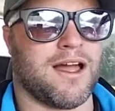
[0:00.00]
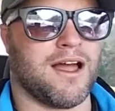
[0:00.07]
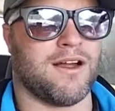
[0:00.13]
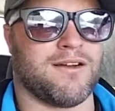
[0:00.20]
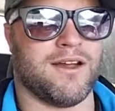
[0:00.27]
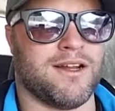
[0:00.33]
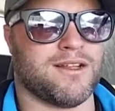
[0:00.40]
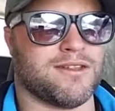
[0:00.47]

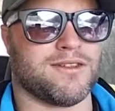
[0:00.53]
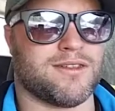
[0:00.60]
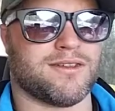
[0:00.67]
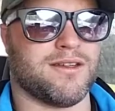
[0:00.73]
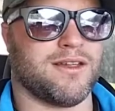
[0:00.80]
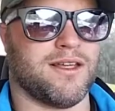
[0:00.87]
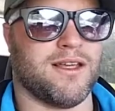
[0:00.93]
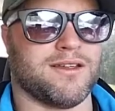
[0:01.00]
concrete is
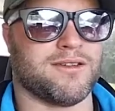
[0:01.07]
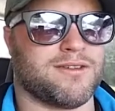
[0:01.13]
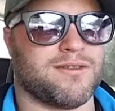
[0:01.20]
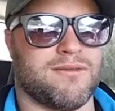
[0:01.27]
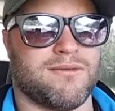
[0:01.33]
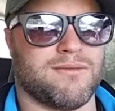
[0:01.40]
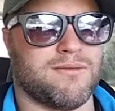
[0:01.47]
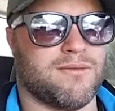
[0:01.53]

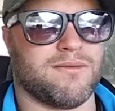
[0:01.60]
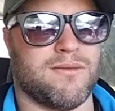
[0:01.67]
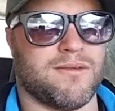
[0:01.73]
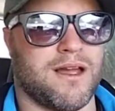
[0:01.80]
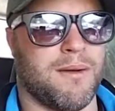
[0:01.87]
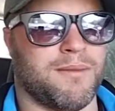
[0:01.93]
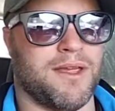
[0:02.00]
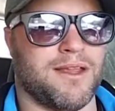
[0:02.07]

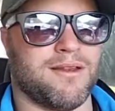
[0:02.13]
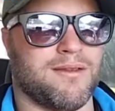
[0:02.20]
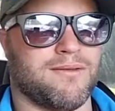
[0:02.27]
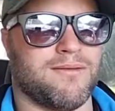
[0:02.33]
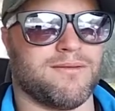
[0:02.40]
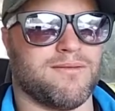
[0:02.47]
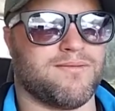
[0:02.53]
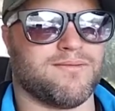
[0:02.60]
I mean,
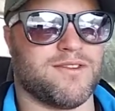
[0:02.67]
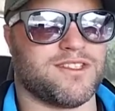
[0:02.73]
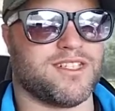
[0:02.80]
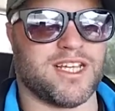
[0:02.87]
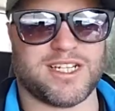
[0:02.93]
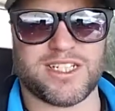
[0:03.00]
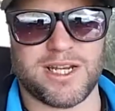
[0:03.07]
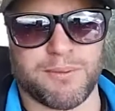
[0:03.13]

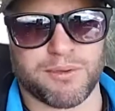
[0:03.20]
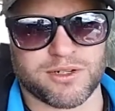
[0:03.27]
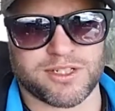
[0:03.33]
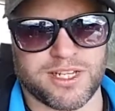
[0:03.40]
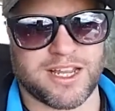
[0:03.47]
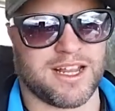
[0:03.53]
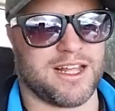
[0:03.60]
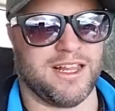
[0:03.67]

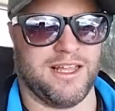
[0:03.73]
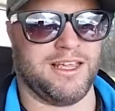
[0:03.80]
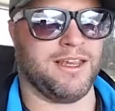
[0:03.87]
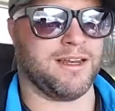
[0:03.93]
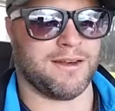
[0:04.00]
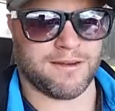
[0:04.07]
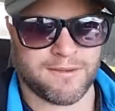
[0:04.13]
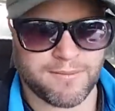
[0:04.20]
60%
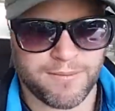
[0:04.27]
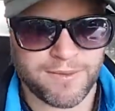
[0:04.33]
clean.